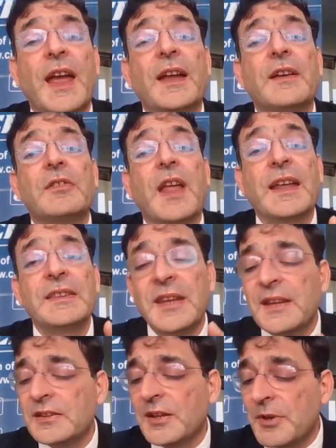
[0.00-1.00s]
And I
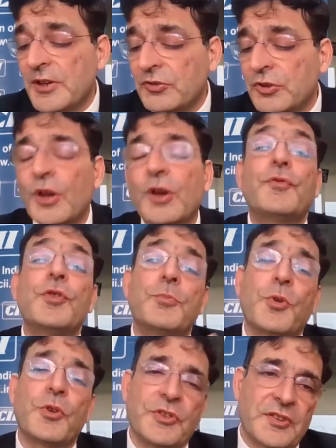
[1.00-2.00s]
think the Ministry of Food
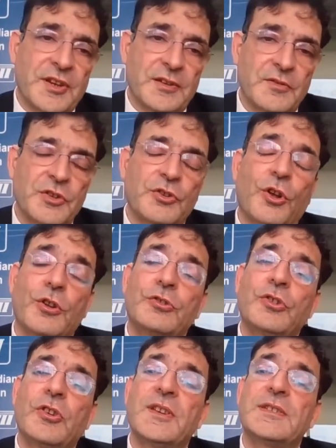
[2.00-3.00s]
Processing, which
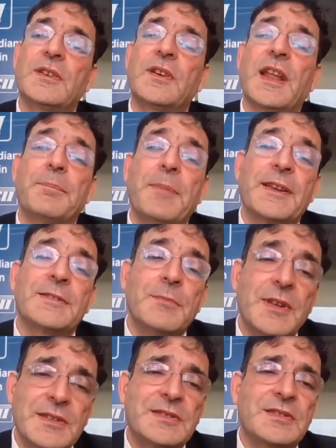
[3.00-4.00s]
also is our apex
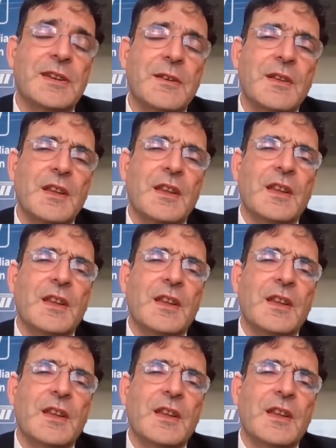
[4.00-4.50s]
ministry,